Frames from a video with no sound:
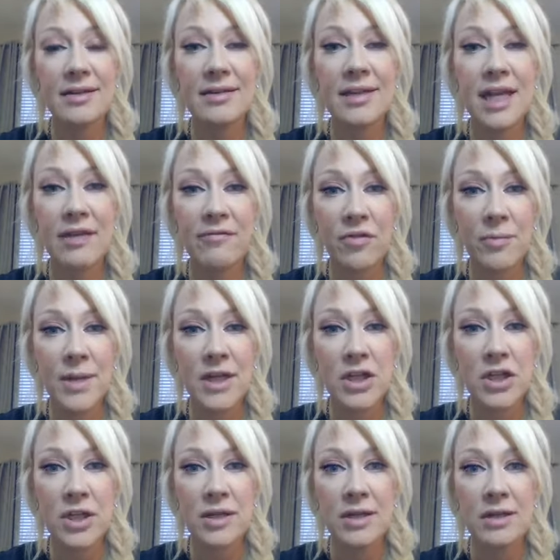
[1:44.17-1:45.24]
the
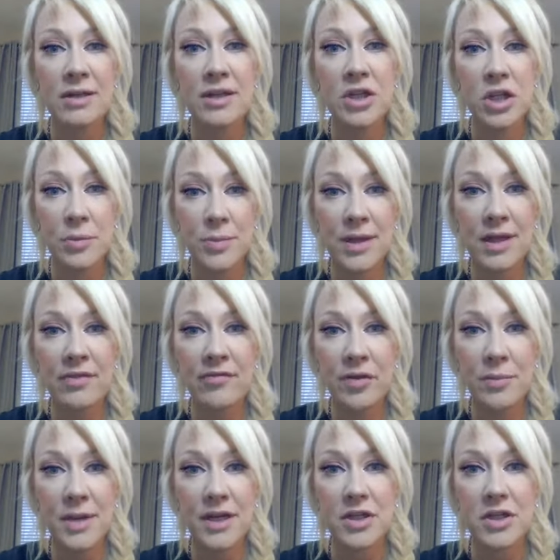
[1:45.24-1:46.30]
information, the shipping
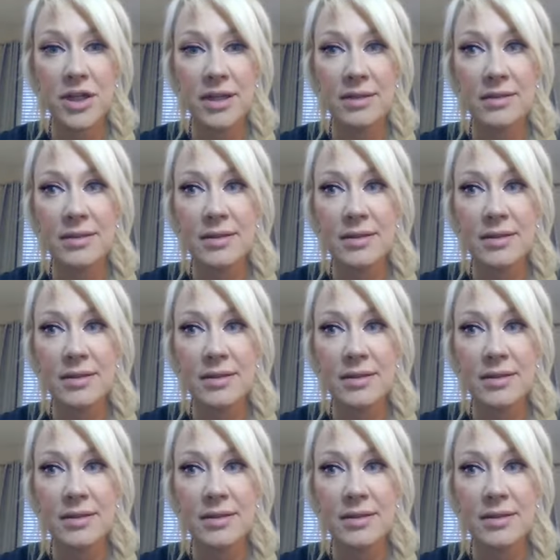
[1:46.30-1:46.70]
information.